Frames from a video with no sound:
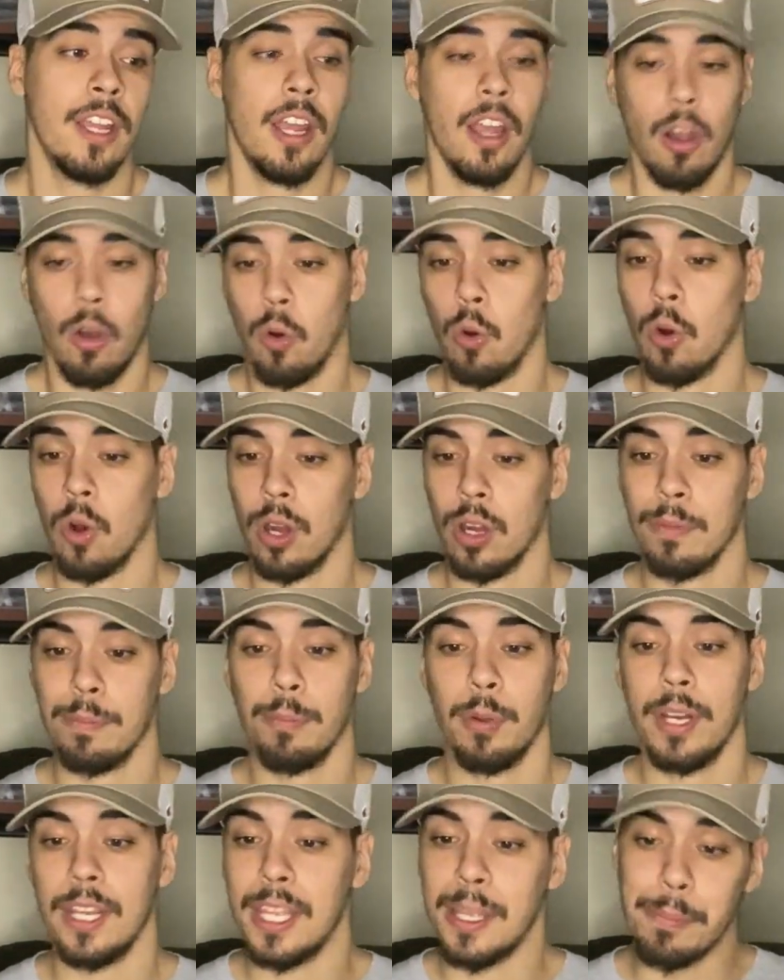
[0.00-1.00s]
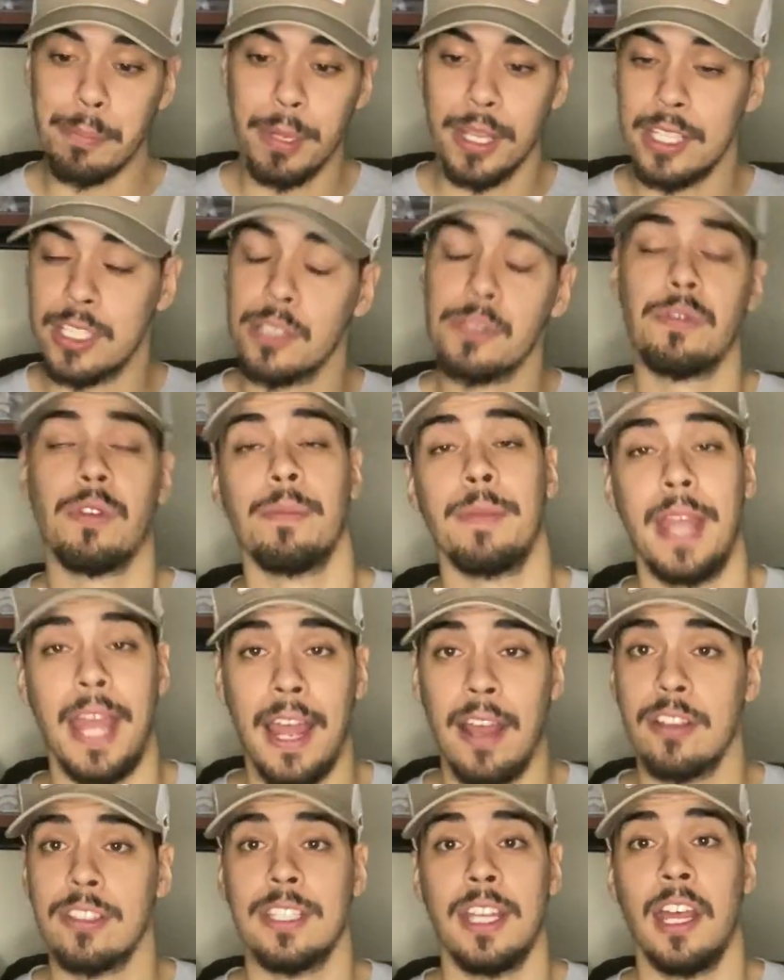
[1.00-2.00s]
or bringing blitzers from the
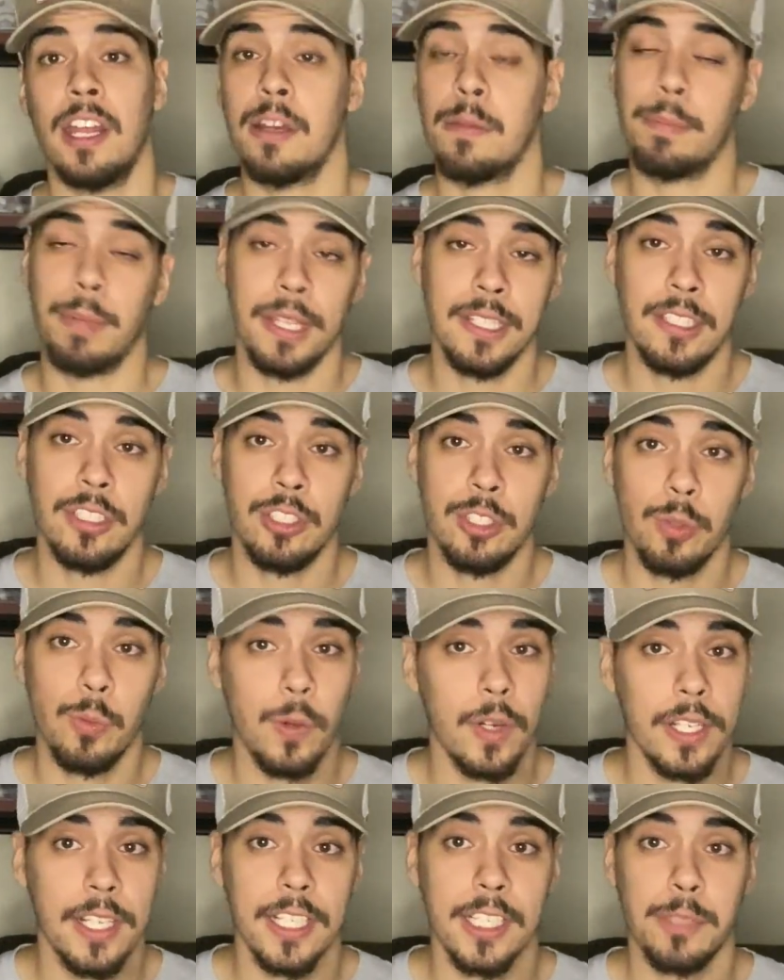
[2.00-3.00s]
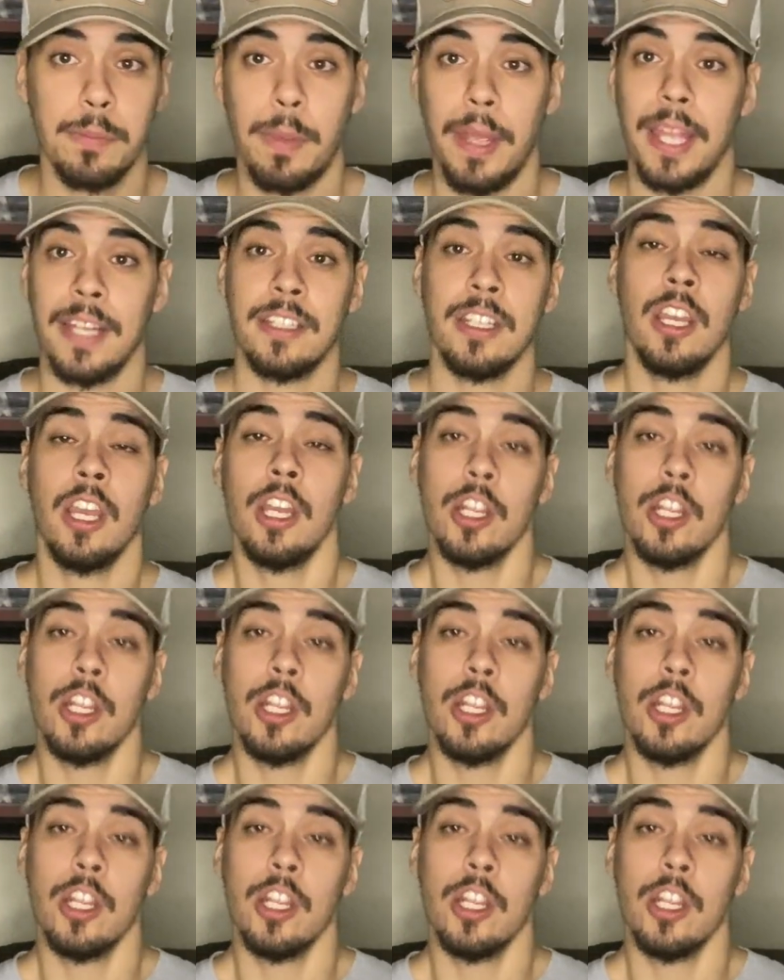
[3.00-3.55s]
outside in places you wouldn't expect,